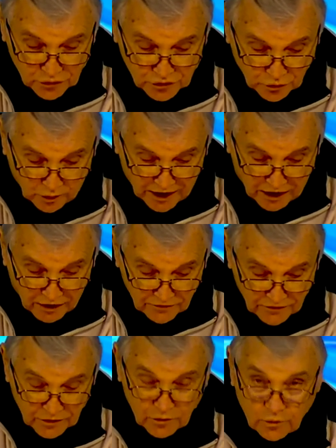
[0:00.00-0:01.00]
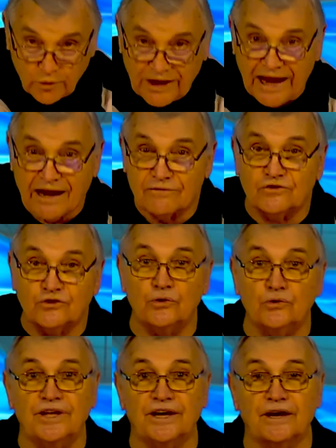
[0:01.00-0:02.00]
12, we have two
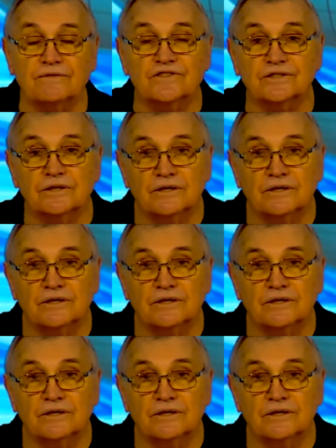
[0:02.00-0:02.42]
gifts